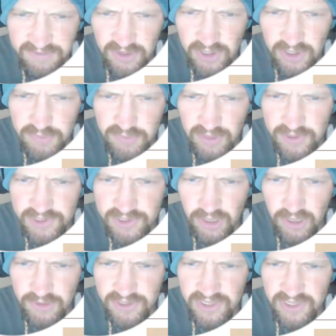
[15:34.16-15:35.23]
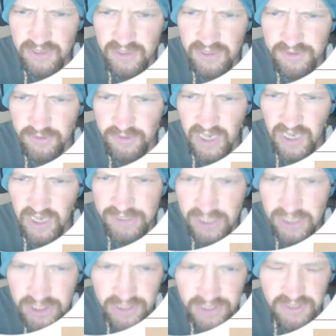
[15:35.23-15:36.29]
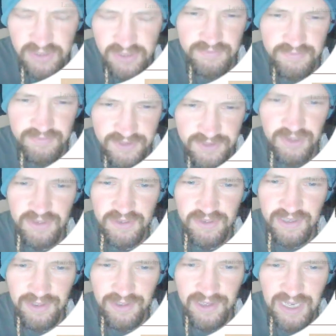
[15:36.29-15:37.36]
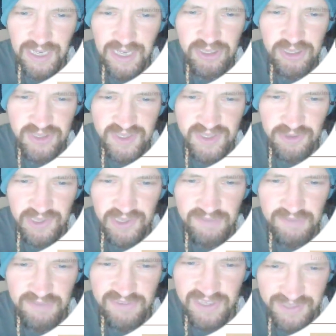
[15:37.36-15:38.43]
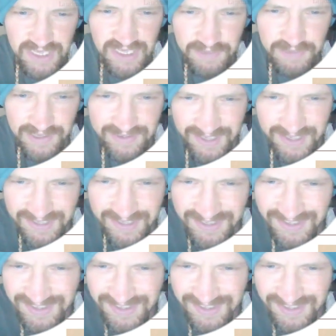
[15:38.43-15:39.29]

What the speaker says: for our new building was chosen through a competition, so they got a lot of competitions going on for designs back then,